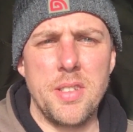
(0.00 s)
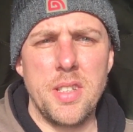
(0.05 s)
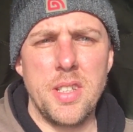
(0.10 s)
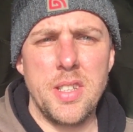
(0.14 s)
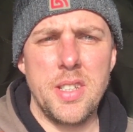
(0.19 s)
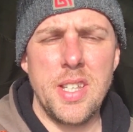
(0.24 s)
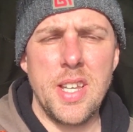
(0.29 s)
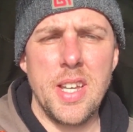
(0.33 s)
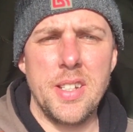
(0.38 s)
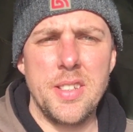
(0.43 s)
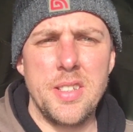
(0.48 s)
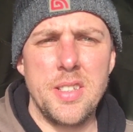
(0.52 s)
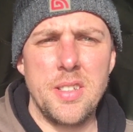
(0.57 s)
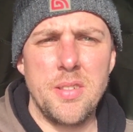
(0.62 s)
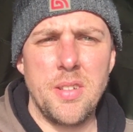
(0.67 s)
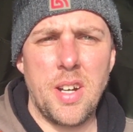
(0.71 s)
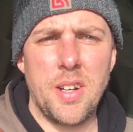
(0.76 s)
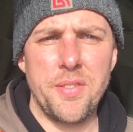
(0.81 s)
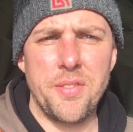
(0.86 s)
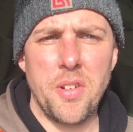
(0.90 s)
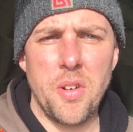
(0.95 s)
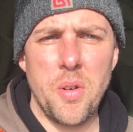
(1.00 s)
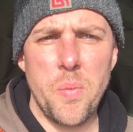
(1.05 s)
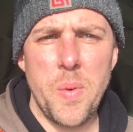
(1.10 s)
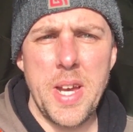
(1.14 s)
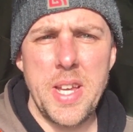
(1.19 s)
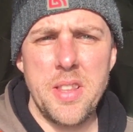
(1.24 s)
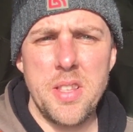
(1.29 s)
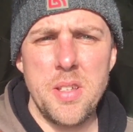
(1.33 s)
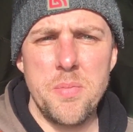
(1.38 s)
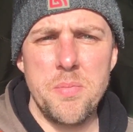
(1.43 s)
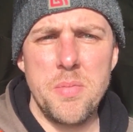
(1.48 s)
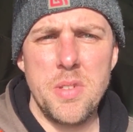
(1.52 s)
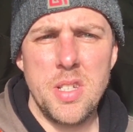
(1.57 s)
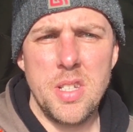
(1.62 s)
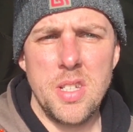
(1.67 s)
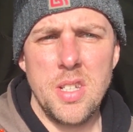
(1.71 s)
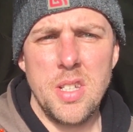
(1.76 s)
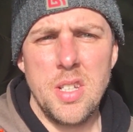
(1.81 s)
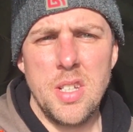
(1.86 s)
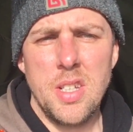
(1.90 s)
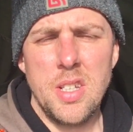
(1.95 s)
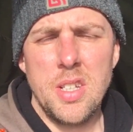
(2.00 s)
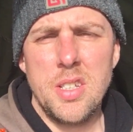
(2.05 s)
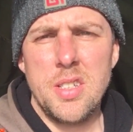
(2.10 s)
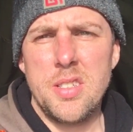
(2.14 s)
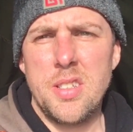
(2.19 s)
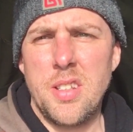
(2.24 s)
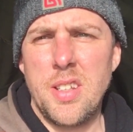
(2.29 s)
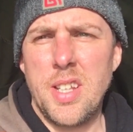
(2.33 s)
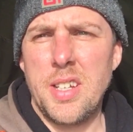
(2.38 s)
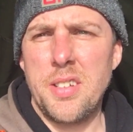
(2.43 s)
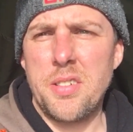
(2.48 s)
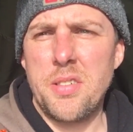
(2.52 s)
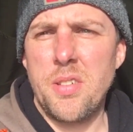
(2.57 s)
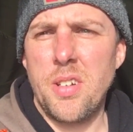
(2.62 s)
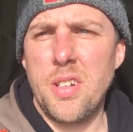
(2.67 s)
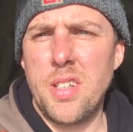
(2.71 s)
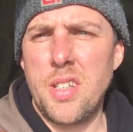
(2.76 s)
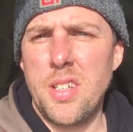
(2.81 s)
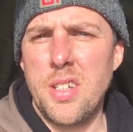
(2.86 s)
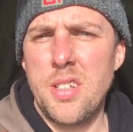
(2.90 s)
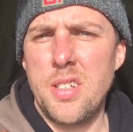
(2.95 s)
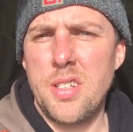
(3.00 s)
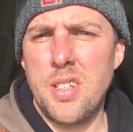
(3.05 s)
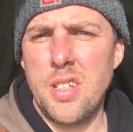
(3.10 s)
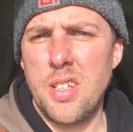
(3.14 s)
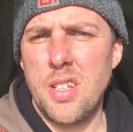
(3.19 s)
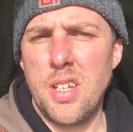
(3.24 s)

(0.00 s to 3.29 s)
in the end after I weighed them, so that's quite good.